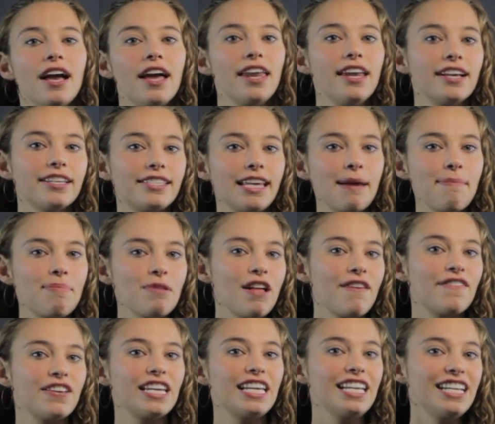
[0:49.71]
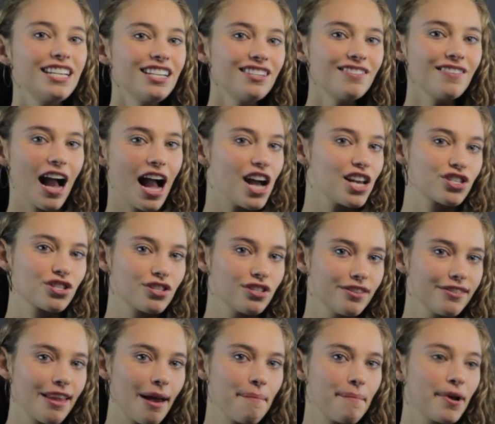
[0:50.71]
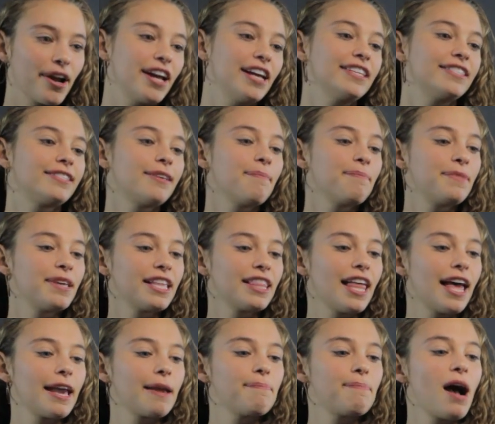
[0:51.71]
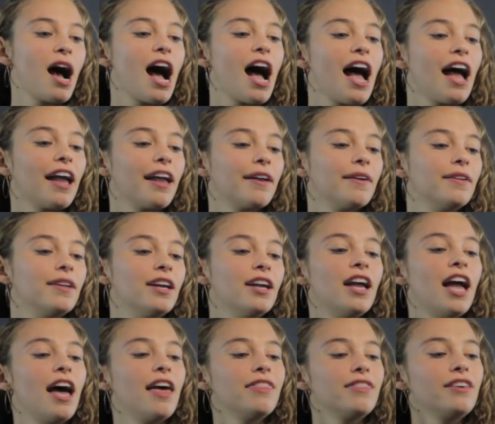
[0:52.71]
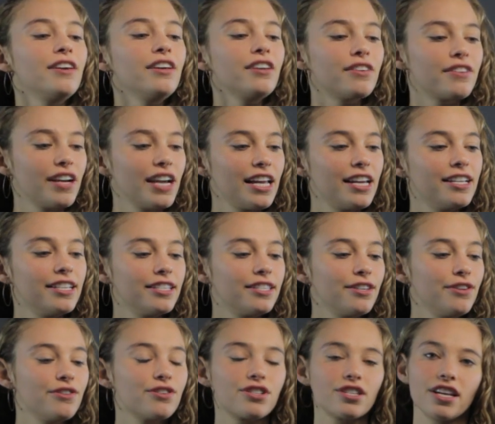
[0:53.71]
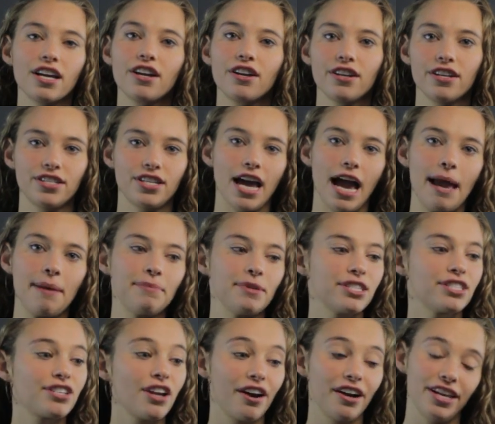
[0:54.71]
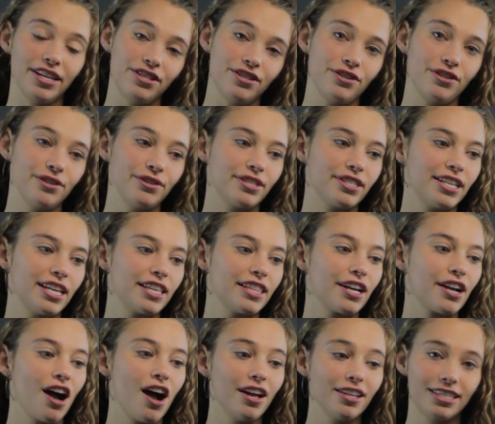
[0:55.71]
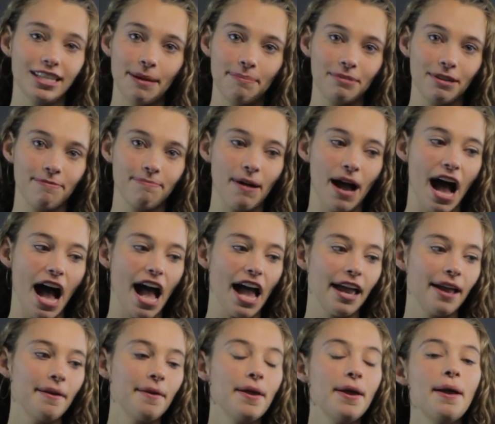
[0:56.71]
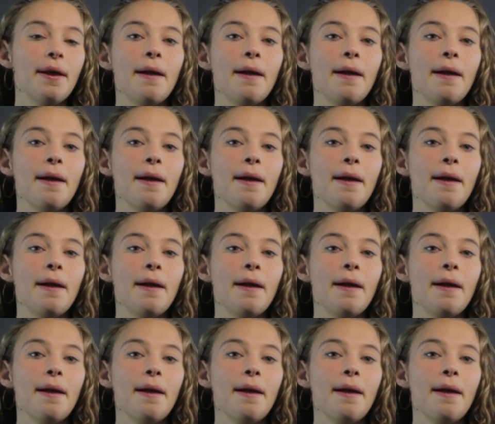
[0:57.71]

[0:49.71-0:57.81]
An example of an irrational number is something like pi. And third grade is usually a good time to start introducing the concept of pi.